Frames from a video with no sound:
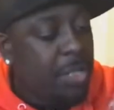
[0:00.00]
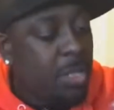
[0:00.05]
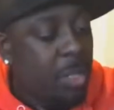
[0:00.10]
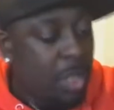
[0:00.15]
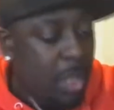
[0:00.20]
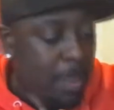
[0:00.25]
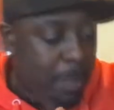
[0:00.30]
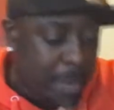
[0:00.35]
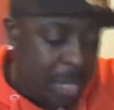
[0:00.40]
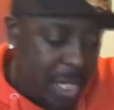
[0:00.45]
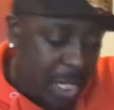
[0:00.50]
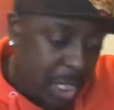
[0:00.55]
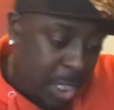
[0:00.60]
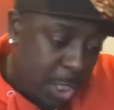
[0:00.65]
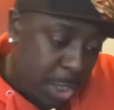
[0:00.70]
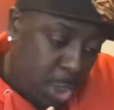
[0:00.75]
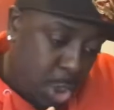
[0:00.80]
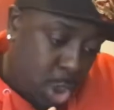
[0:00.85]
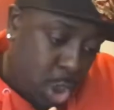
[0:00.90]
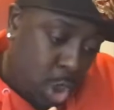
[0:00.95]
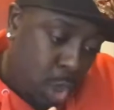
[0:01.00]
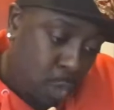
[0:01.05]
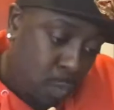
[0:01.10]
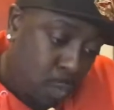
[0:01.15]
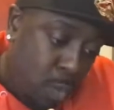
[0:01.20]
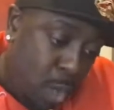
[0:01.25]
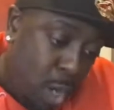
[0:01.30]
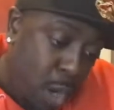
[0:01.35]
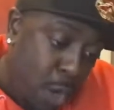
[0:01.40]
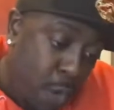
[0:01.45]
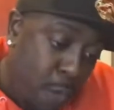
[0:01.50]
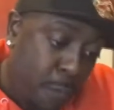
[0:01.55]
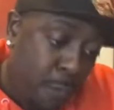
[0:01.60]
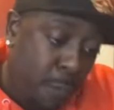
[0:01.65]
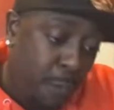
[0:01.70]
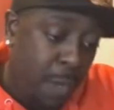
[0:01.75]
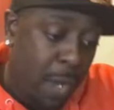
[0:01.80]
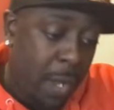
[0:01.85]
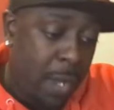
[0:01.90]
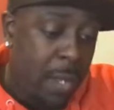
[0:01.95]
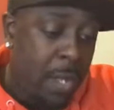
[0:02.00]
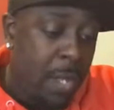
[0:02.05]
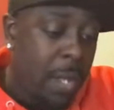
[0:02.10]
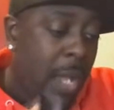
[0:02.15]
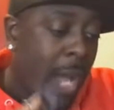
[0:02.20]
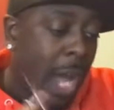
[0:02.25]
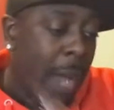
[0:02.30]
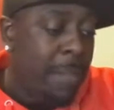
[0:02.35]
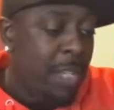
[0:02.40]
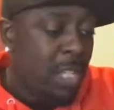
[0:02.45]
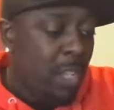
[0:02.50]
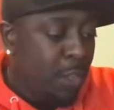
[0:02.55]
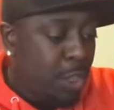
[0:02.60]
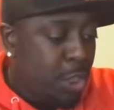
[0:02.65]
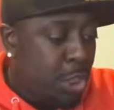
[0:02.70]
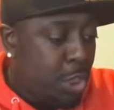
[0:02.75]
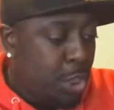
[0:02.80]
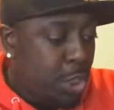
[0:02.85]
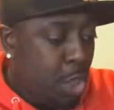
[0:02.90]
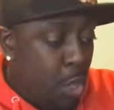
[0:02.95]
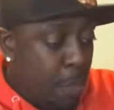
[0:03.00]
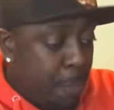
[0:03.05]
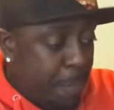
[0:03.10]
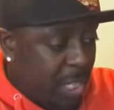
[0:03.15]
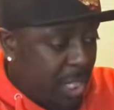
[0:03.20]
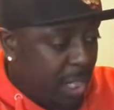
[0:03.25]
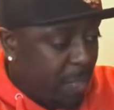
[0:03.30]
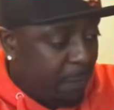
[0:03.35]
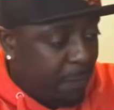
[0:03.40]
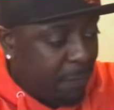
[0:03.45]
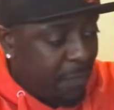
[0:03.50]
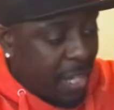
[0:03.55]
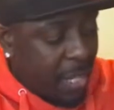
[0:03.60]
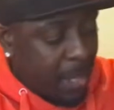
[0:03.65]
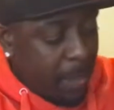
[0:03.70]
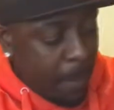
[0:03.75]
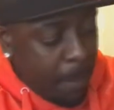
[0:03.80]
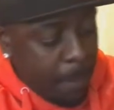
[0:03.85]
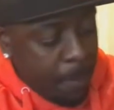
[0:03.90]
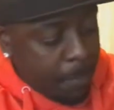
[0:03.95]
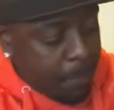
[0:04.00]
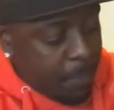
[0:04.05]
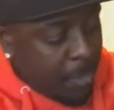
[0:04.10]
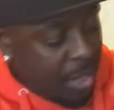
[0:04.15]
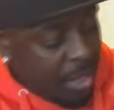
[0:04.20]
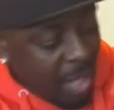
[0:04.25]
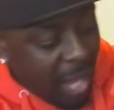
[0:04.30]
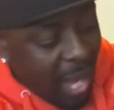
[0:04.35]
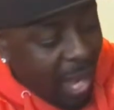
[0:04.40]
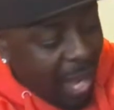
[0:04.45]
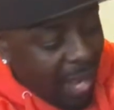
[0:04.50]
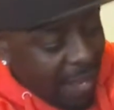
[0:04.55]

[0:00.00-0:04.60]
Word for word: is gonna be the truth. I mean, the stupidest thing that